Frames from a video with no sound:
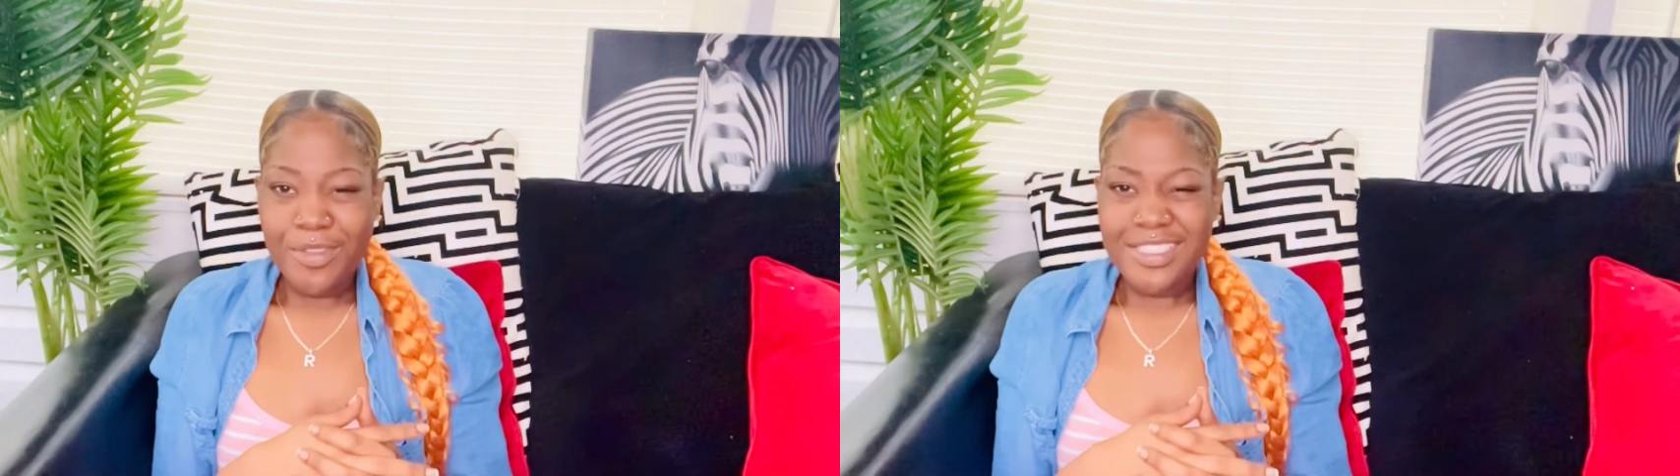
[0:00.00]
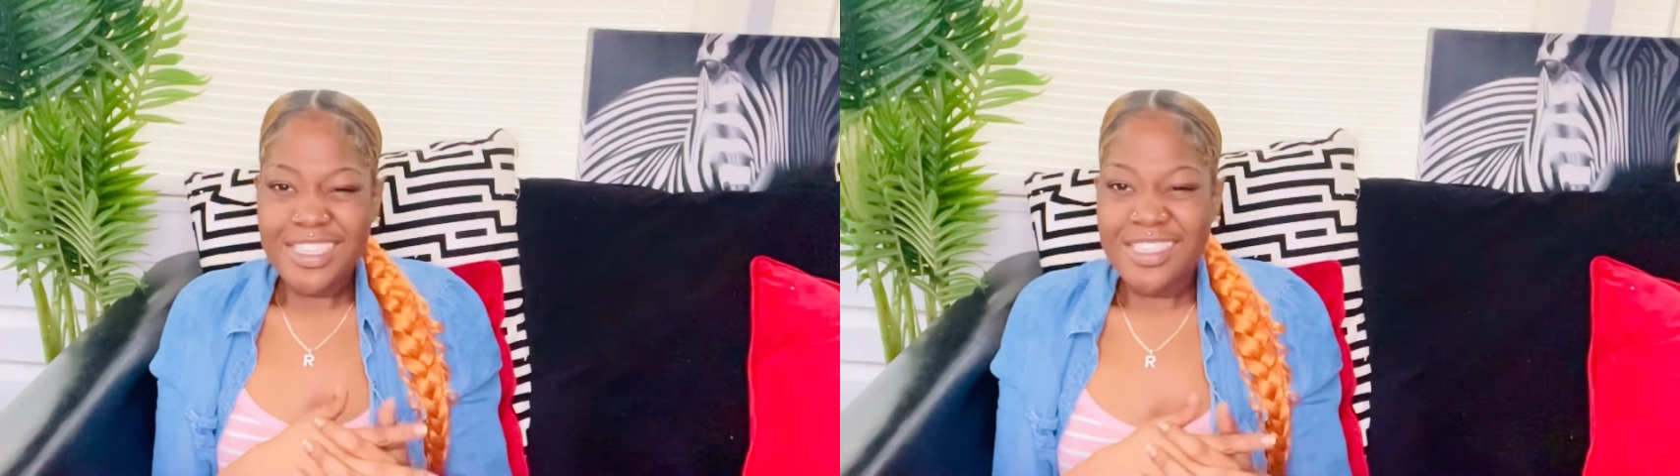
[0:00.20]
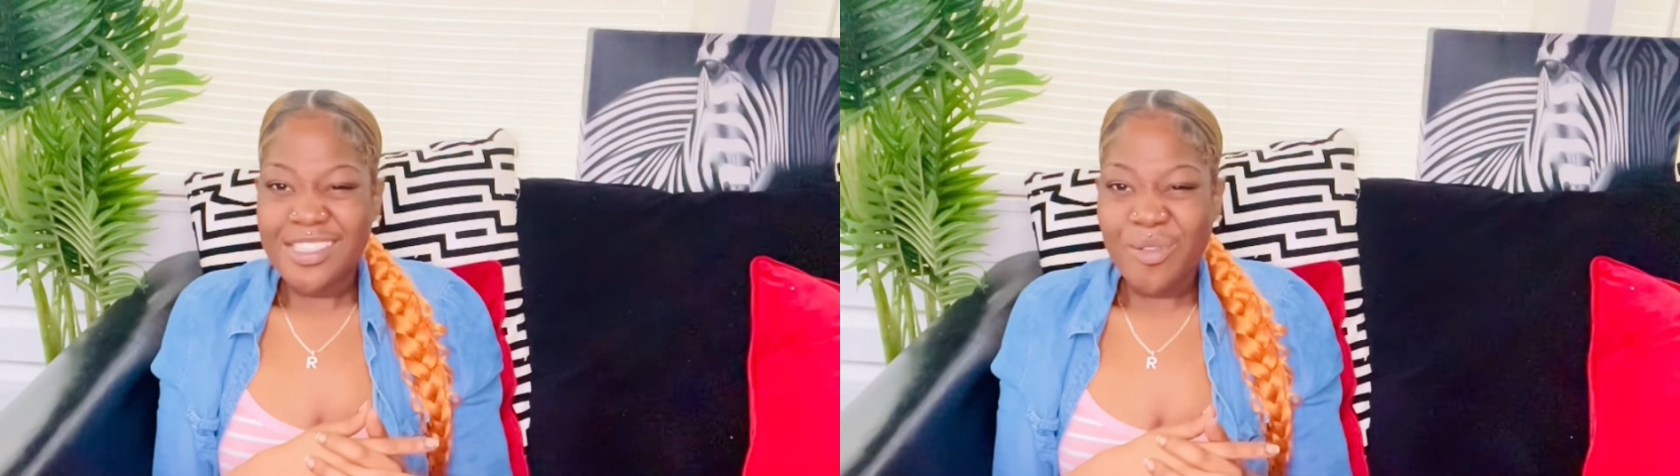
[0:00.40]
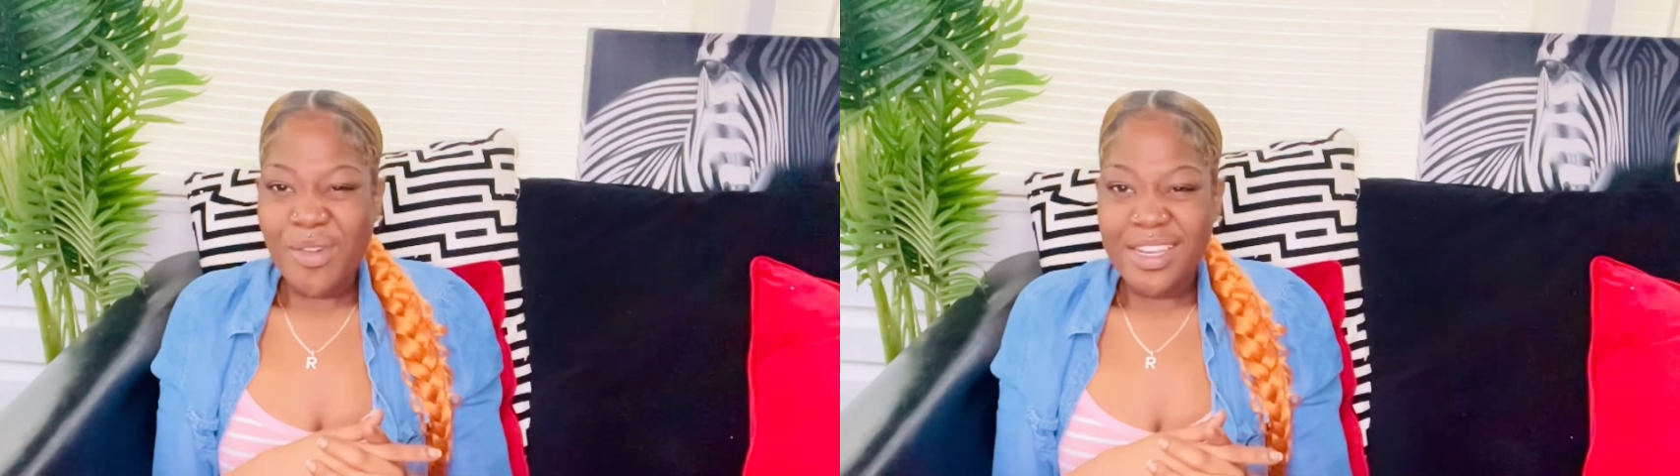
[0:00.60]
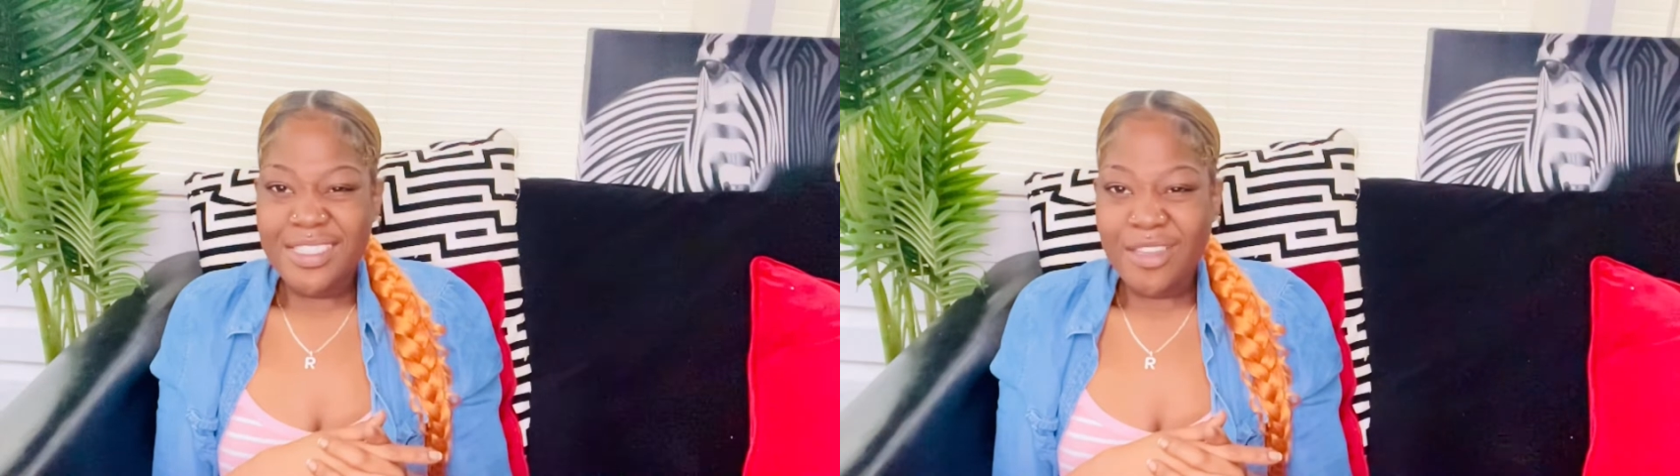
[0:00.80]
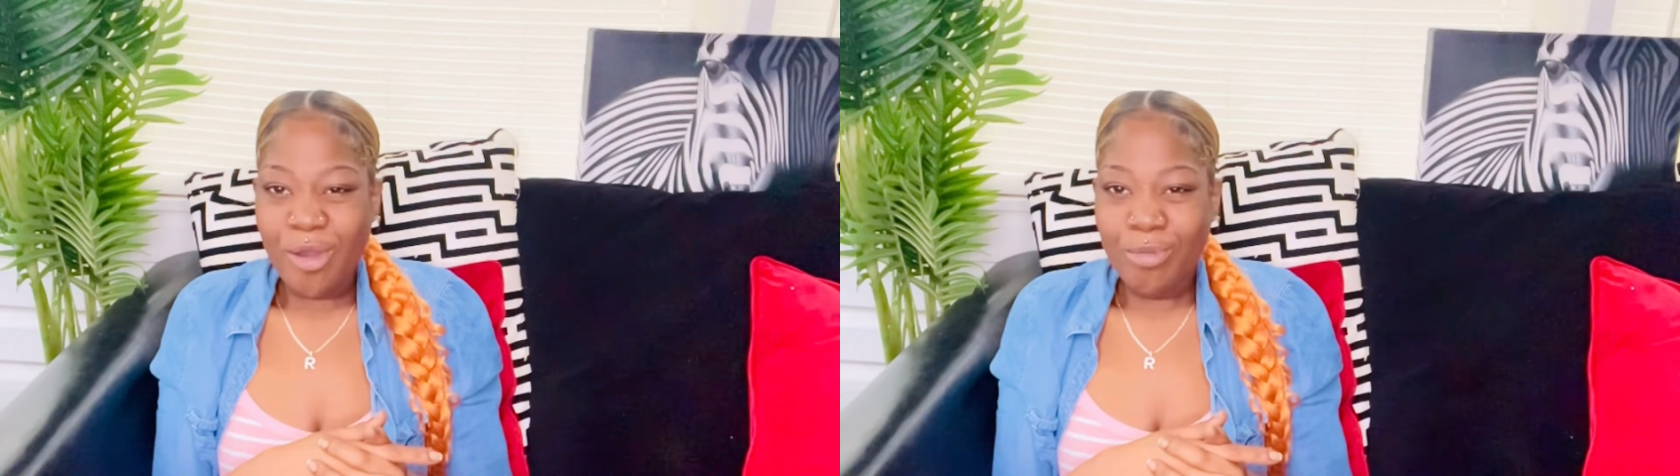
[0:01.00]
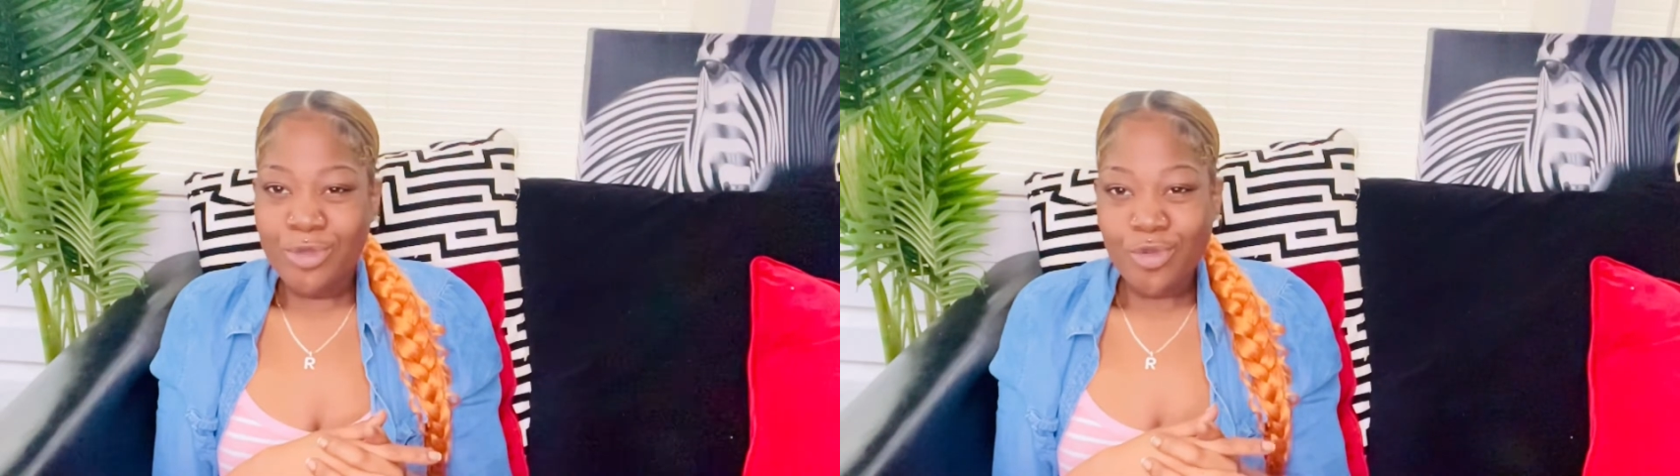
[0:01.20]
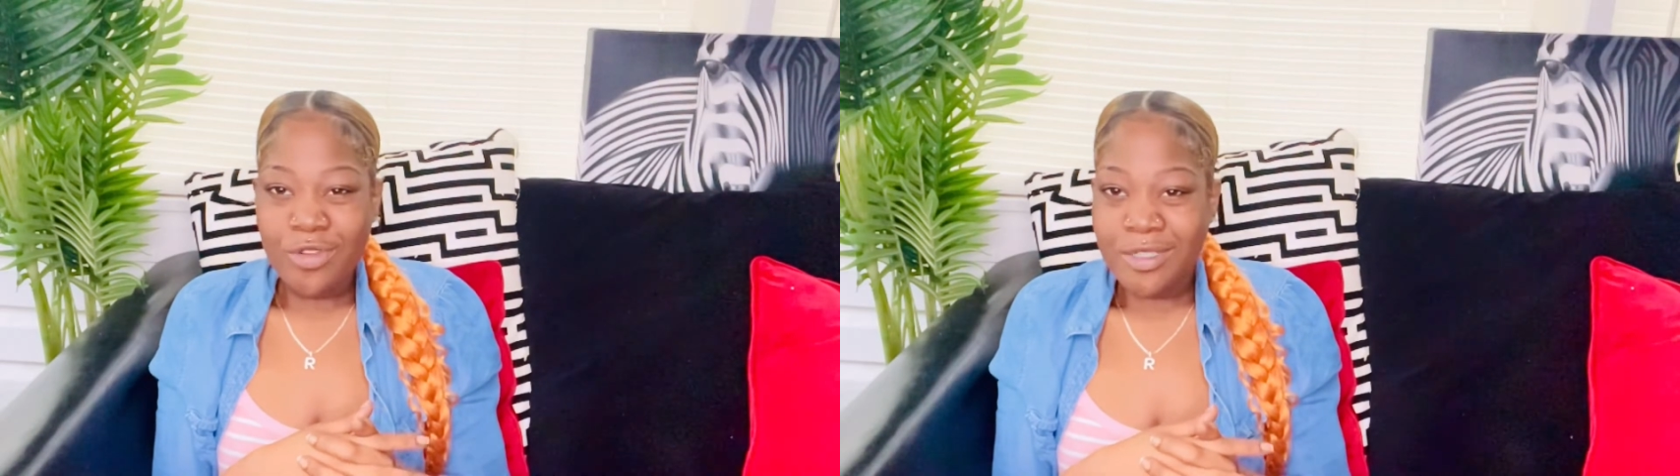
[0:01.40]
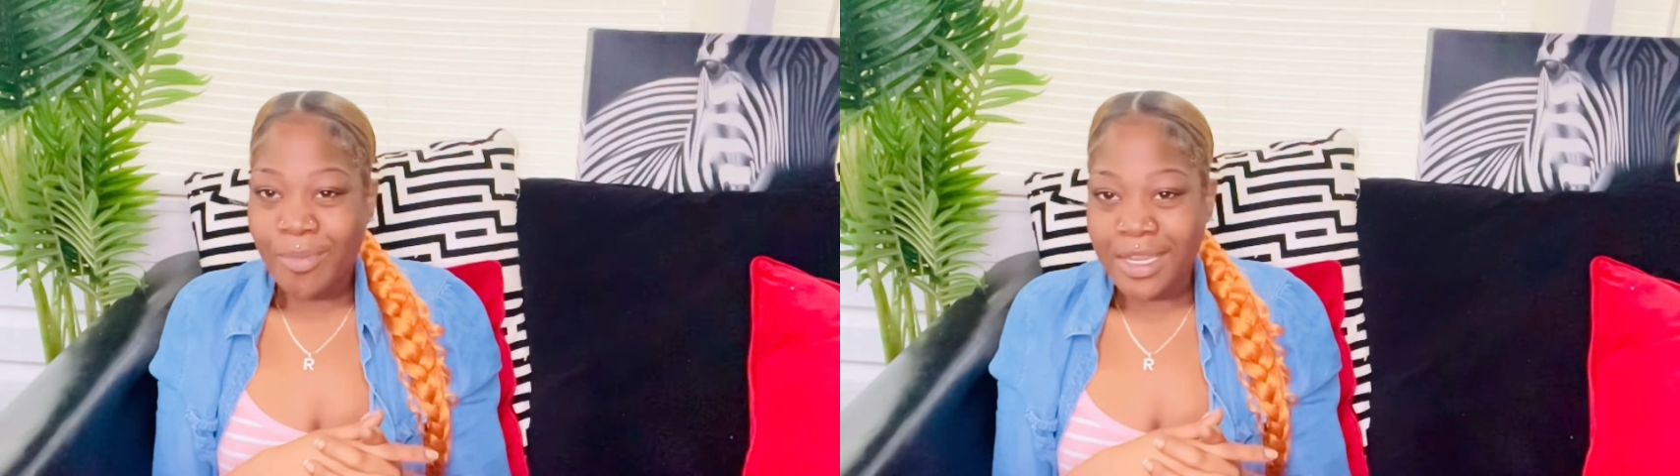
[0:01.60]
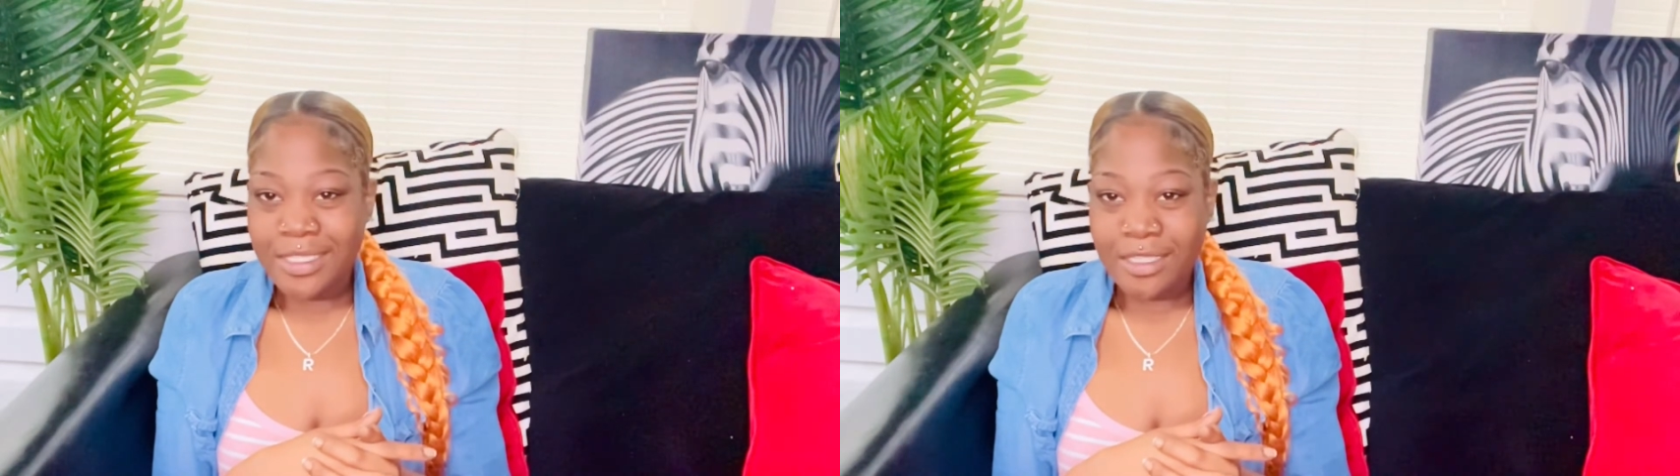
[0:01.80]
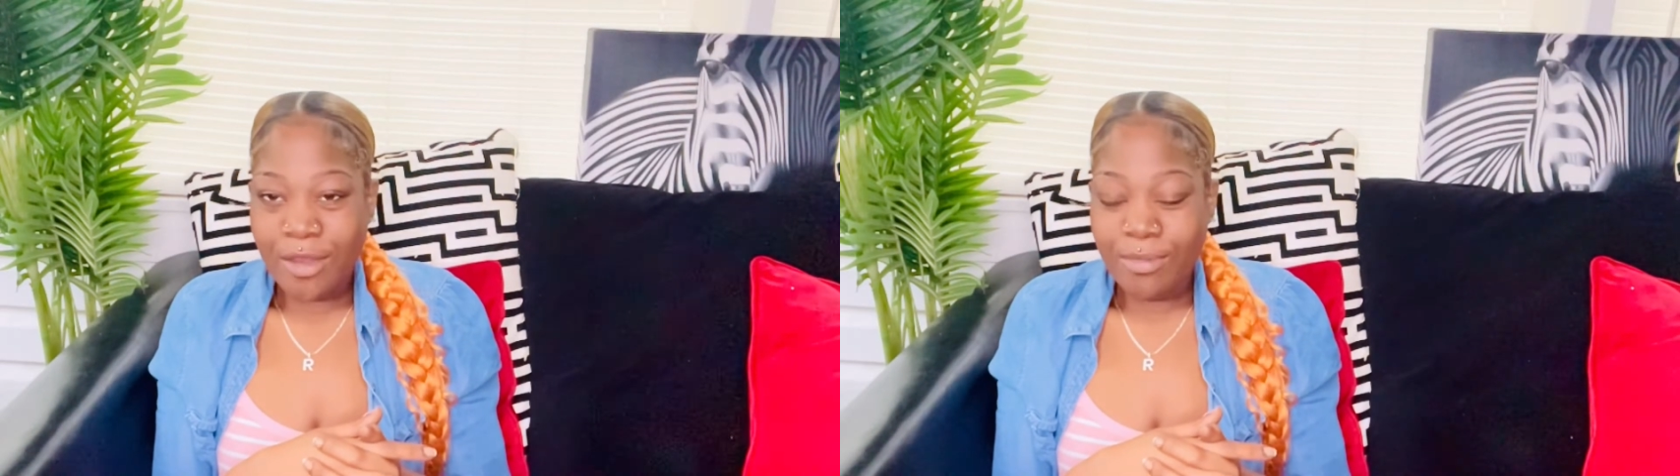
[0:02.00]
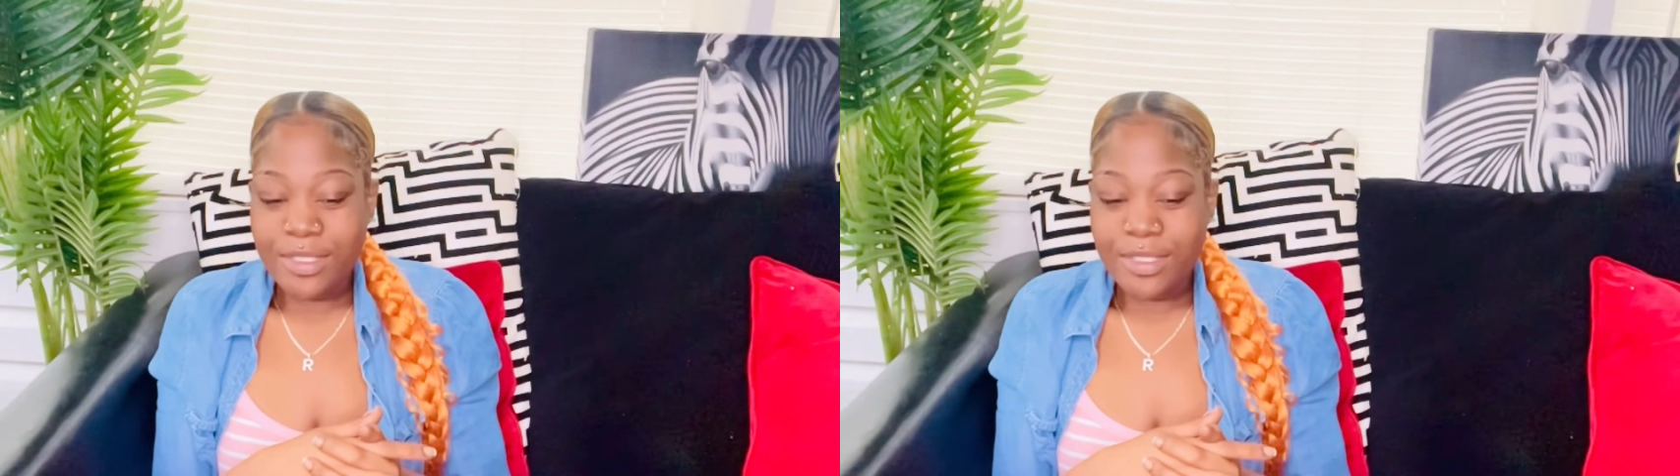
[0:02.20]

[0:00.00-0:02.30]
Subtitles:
teaching somebody something, showing somebody something,